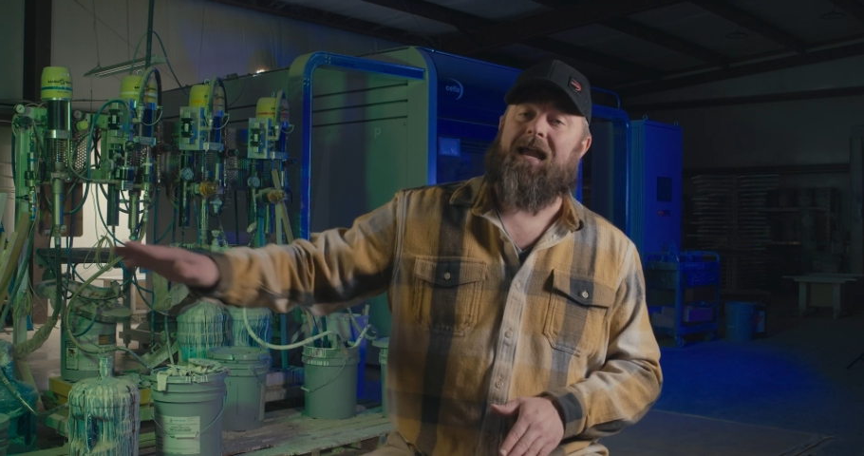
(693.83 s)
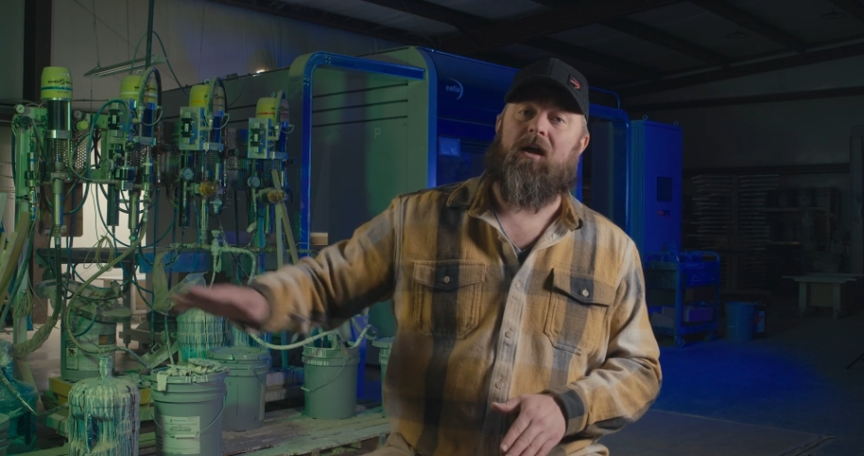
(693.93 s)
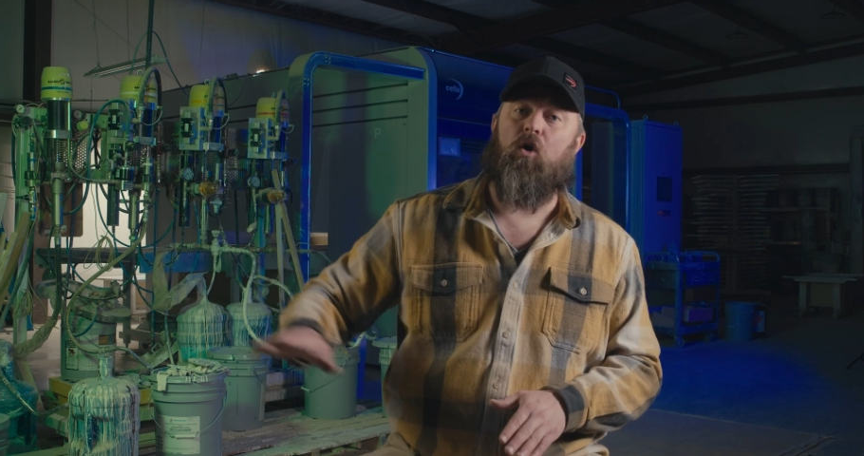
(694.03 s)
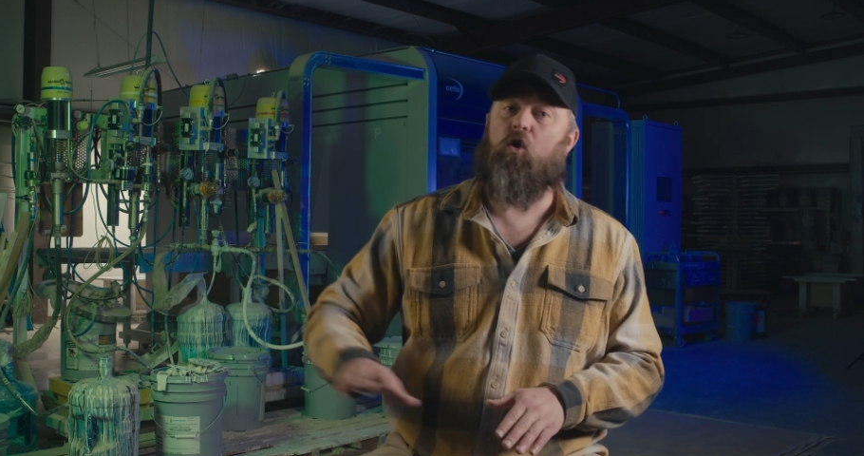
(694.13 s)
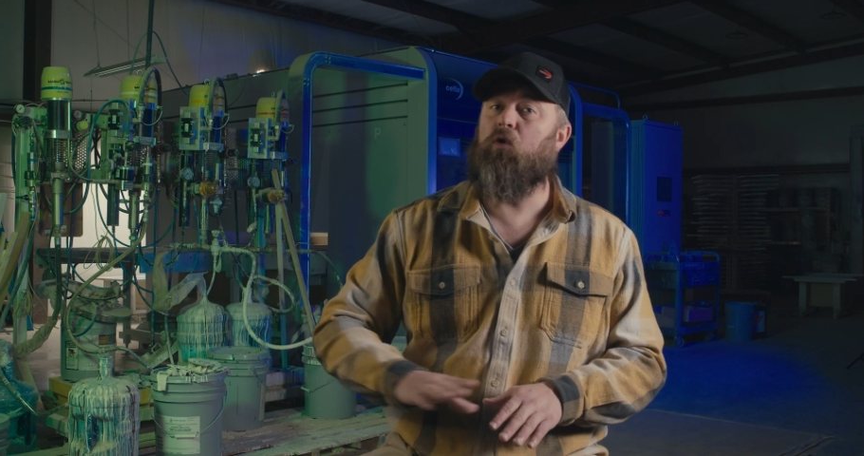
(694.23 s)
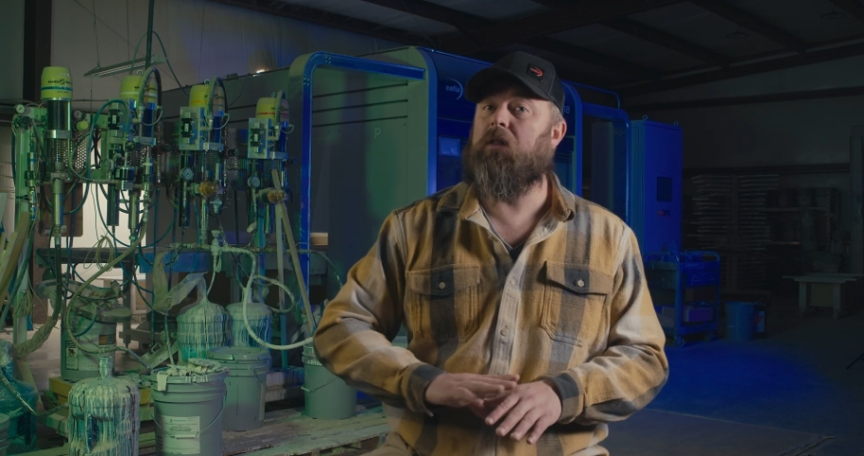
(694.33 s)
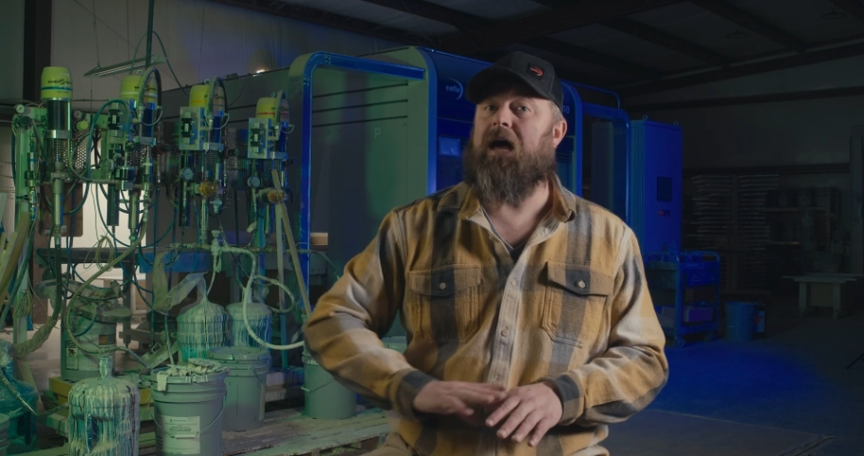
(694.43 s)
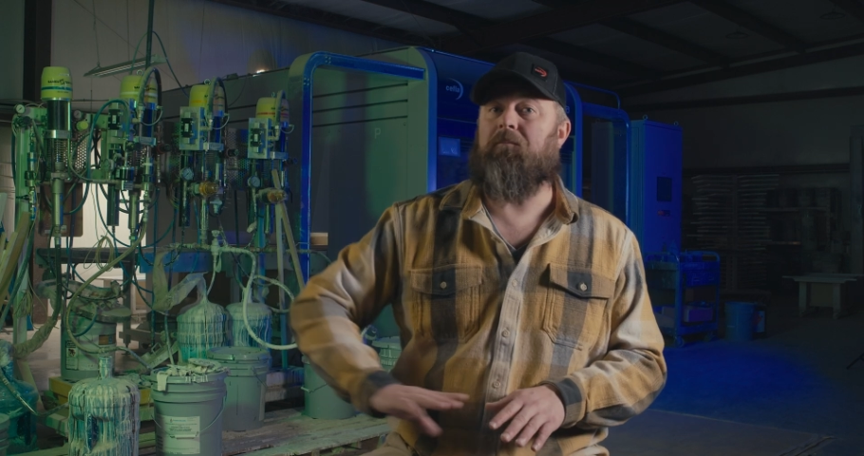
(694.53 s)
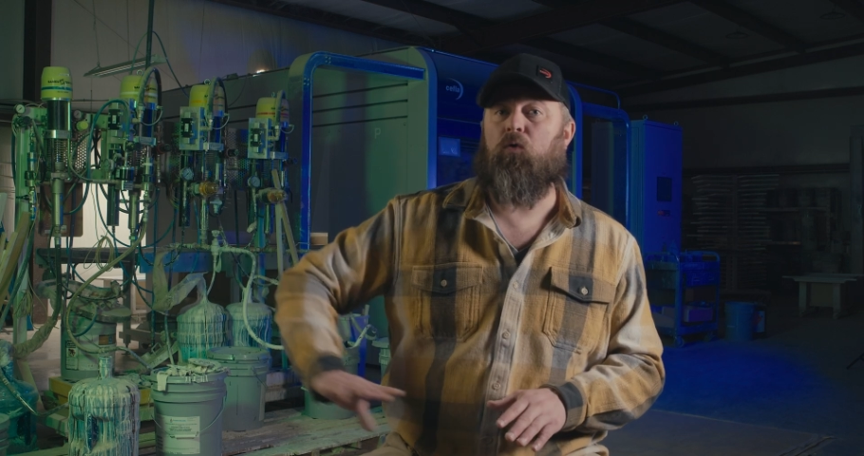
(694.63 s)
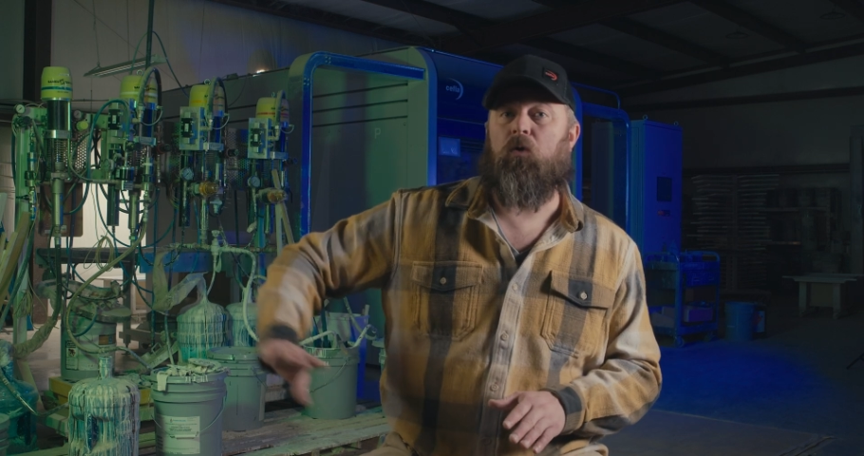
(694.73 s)
a whole
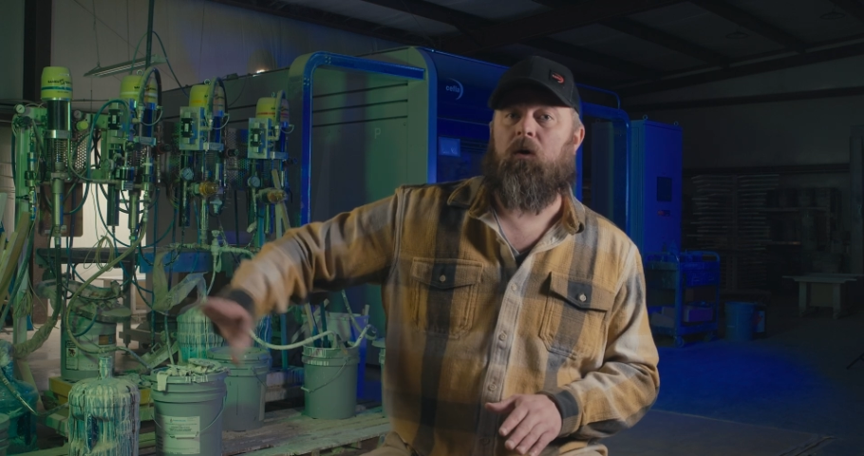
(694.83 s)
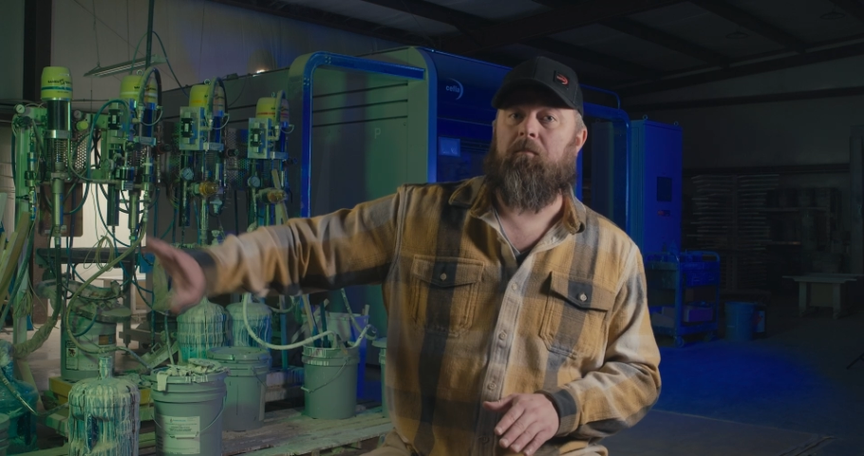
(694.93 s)
lot more